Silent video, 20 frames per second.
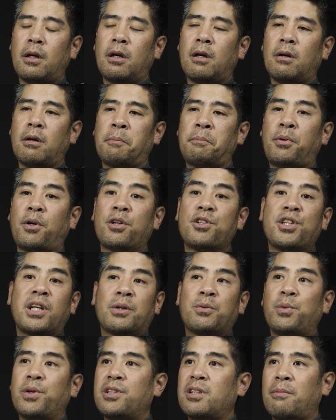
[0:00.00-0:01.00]
a
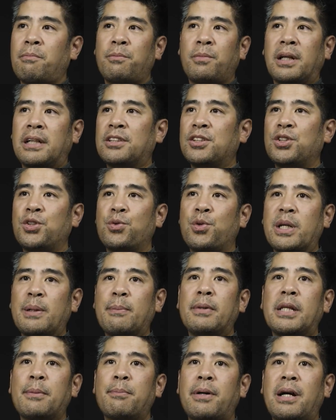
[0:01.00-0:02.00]
project which I'm
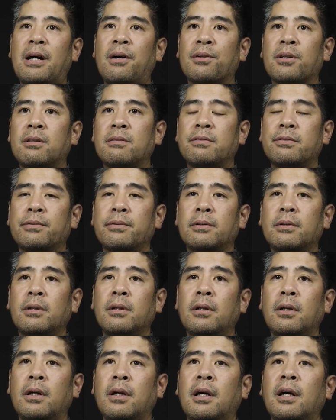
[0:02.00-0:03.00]
extremely proud of.
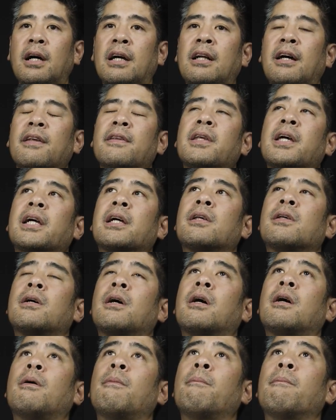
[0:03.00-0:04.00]
And I think
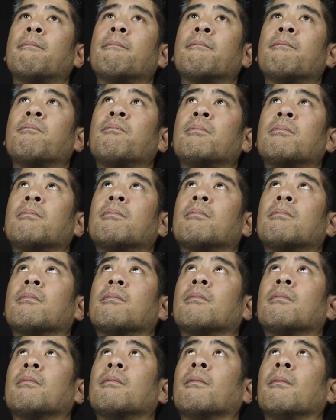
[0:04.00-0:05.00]

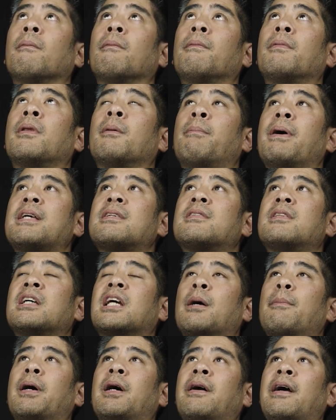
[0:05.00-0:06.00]
the best thing
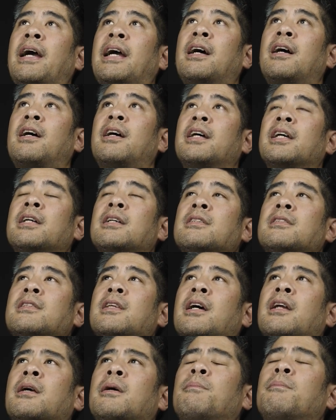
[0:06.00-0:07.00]
about AI is
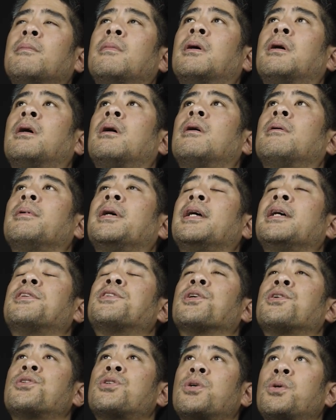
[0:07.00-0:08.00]
that
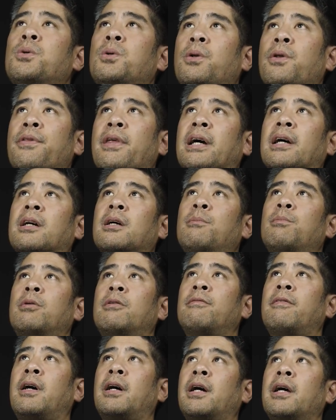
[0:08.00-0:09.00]
it's a tool that can
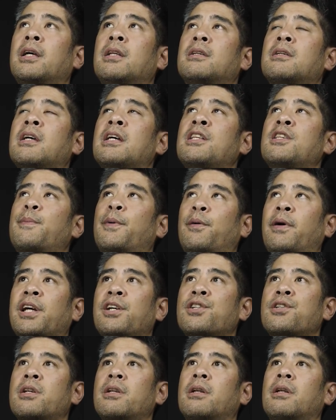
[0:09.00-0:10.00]
provide
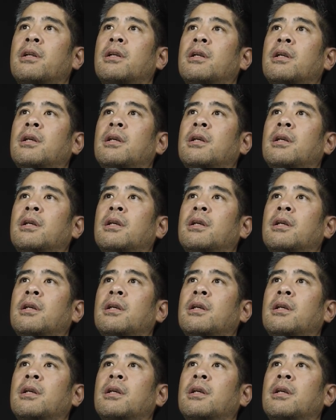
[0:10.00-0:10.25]
inspiration,